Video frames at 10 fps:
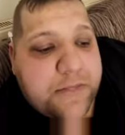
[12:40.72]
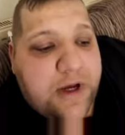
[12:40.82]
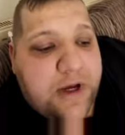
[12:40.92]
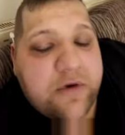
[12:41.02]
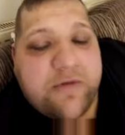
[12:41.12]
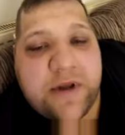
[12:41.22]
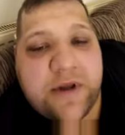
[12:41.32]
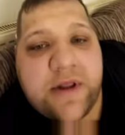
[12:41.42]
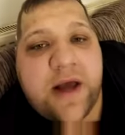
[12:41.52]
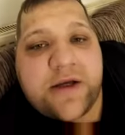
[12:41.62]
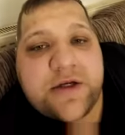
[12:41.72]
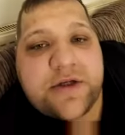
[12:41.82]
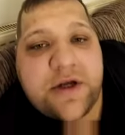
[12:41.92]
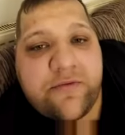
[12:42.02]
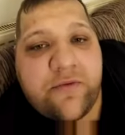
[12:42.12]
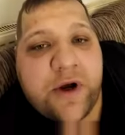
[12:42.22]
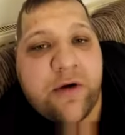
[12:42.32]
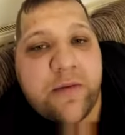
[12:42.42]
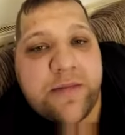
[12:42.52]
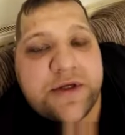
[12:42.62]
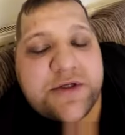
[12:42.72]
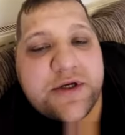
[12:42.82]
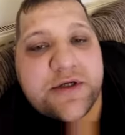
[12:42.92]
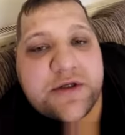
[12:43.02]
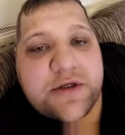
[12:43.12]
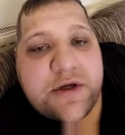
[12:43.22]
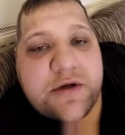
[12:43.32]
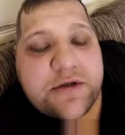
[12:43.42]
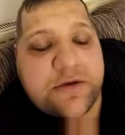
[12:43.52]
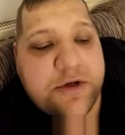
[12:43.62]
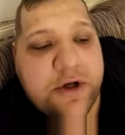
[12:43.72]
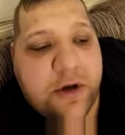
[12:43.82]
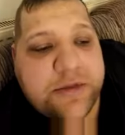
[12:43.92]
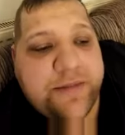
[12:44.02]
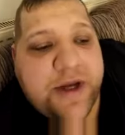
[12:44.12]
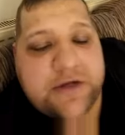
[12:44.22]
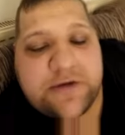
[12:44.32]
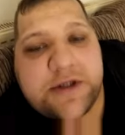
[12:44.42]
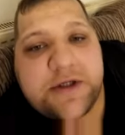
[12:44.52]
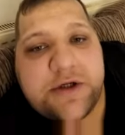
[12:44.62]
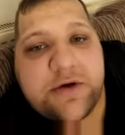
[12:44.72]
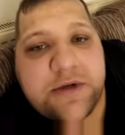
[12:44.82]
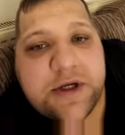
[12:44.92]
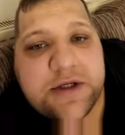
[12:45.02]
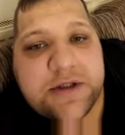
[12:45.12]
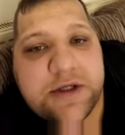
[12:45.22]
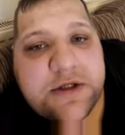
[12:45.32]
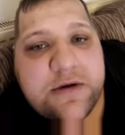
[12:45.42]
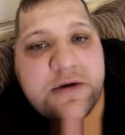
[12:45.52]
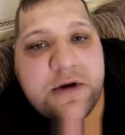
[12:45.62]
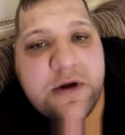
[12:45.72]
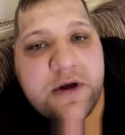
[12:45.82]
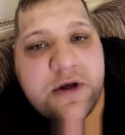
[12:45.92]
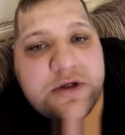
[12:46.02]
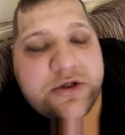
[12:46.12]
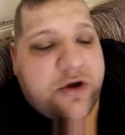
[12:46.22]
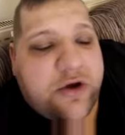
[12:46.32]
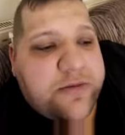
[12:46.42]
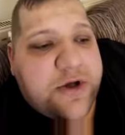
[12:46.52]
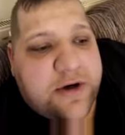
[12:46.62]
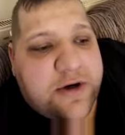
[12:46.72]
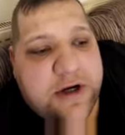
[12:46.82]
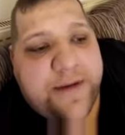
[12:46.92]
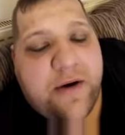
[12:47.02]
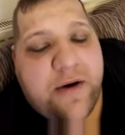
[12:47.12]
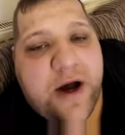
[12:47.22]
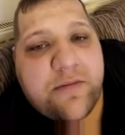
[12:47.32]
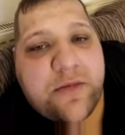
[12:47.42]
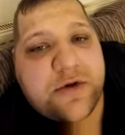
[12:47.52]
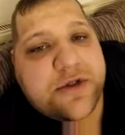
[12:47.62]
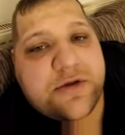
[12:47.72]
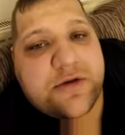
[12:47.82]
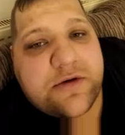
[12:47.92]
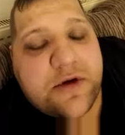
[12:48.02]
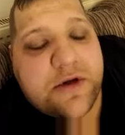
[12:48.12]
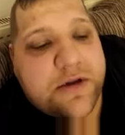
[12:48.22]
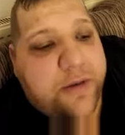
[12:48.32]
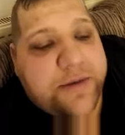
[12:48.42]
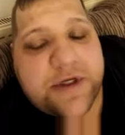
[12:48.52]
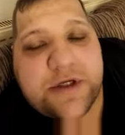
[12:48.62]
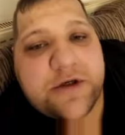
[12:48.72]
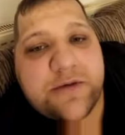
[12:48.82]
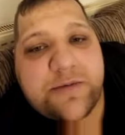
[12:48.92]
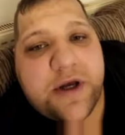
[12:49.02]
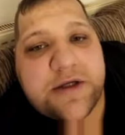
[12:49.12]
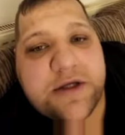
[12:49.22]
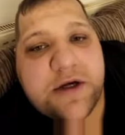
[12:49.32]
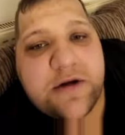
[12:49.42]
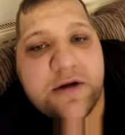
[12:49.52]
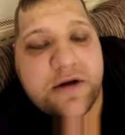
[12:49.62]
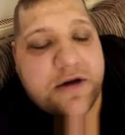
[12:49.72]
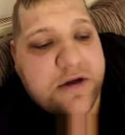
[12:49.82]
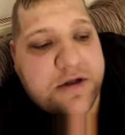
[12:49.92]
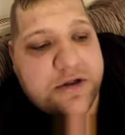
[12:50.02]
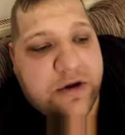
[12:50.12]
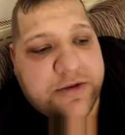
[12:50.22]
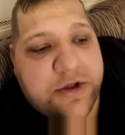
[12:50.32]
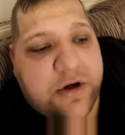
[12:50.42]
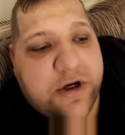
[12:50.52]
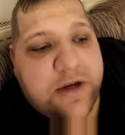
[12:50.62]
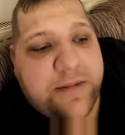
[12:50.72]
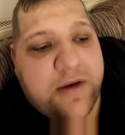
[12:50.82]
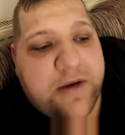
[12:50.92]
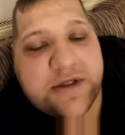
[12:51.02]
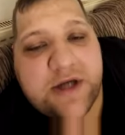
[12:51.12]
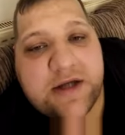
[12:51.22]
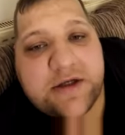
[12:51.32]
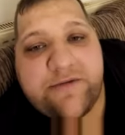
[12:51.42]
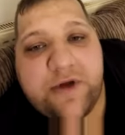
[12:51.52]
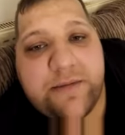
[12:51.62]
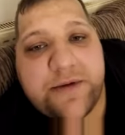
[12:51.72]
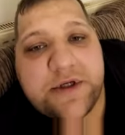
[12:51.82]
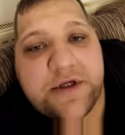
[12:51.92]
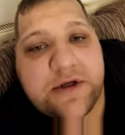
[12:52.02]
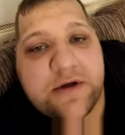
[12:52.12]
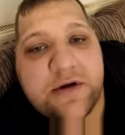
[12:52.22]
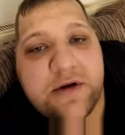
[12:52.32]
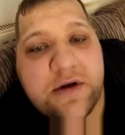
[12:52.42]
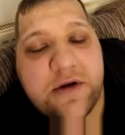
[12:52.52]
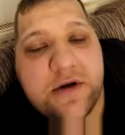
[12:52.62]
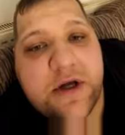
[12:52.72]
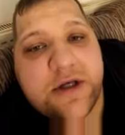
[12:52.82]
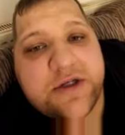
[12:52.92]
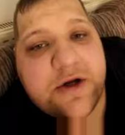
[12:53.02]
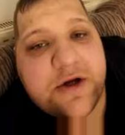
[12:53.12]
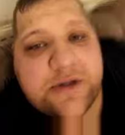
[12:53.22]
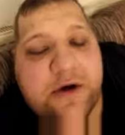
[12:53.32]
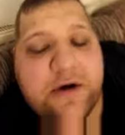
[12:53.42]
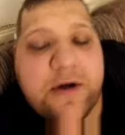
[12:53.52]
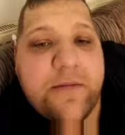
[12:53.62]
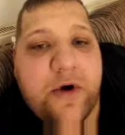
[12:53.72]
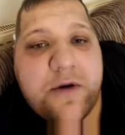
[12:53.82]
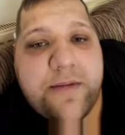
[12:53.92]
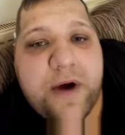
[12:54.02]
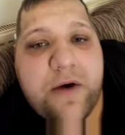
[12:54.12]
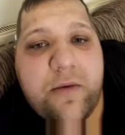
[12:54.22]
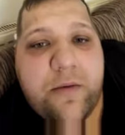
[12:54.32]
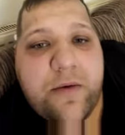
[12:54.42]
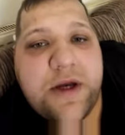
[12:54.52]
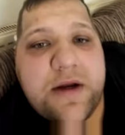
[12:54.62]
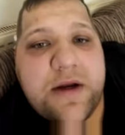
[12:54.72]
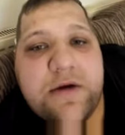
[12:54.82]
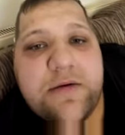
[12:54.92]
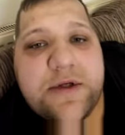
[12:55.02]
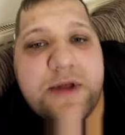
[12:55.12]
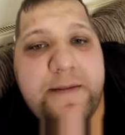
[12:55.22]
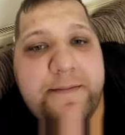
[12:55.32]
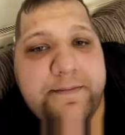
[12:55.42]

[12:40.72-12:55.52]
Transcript: I would really like us if we go up this season to to adopt a better attitude next season. Stop talking about how much the opposition players earn stop talking about the size of the opposition and start talking more about what we can do to them.